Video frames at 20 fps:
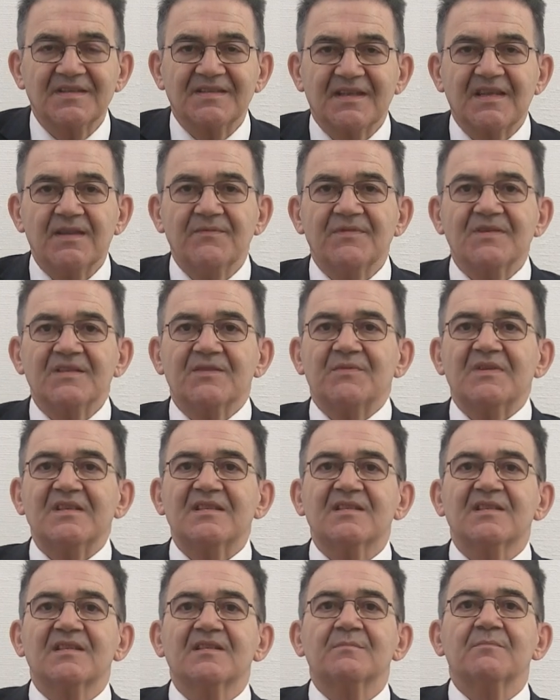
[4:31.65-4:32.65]
the safest
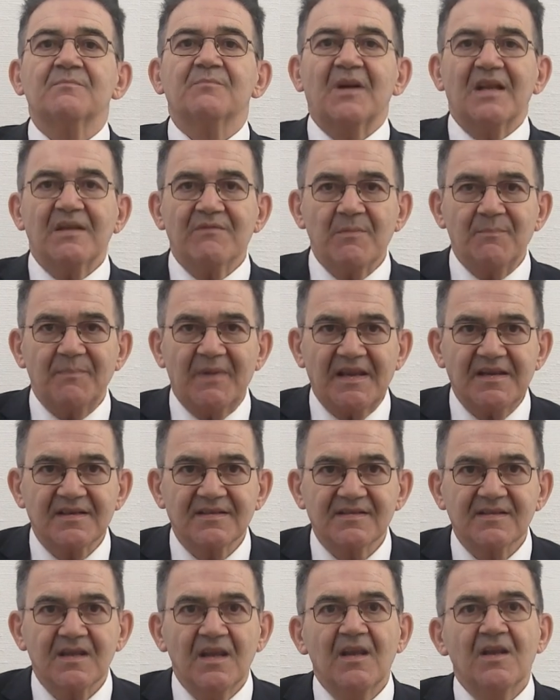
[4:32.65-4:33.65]
Swiss private
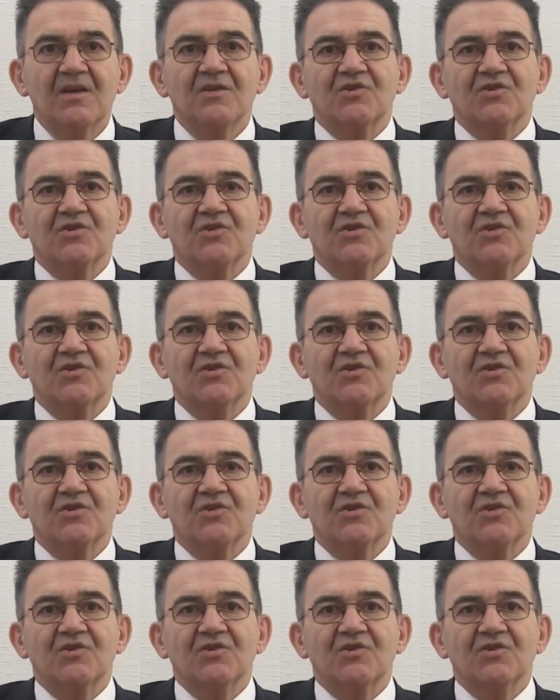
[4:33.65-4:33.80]
banks,